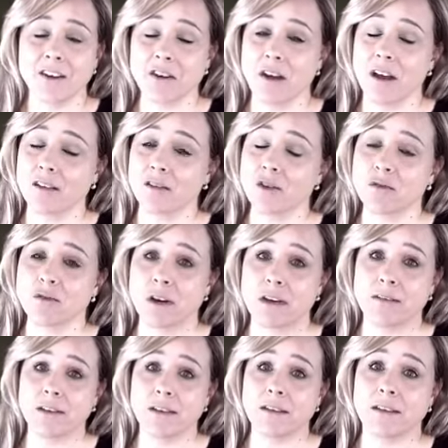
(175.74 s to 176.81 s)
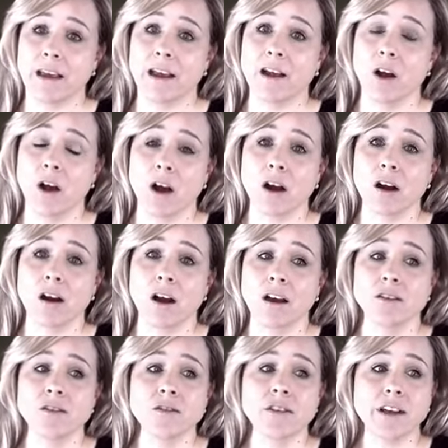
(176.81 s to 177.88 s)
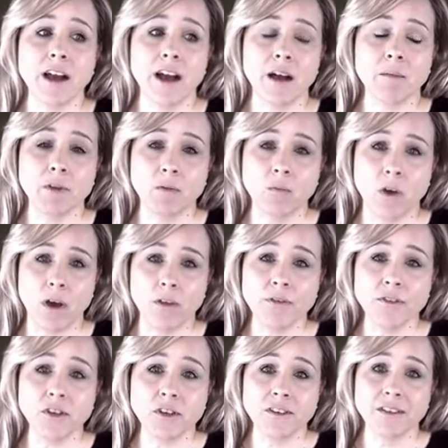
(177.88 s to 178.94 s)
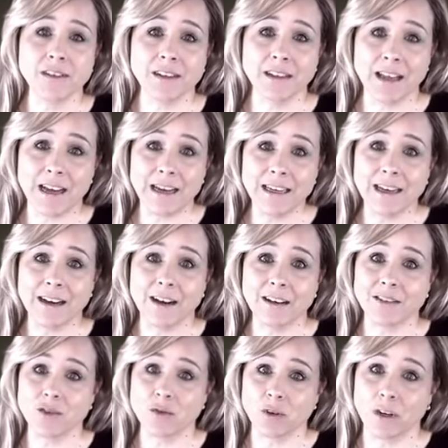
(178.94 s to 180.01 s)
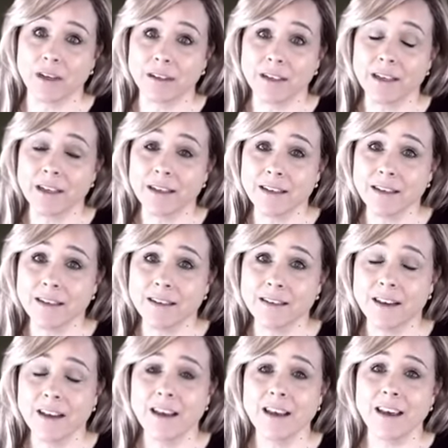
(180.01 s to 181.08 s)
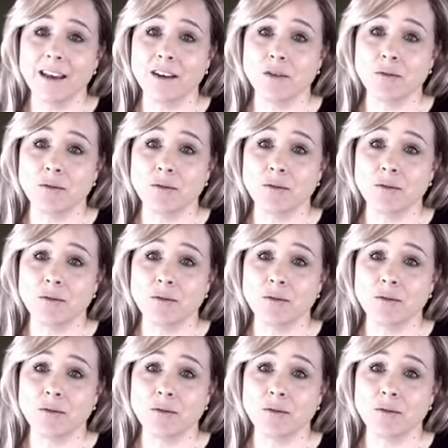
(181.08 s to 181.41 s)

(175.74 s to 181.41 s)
is crazy. They are under the Commonwealth just like Australia is and New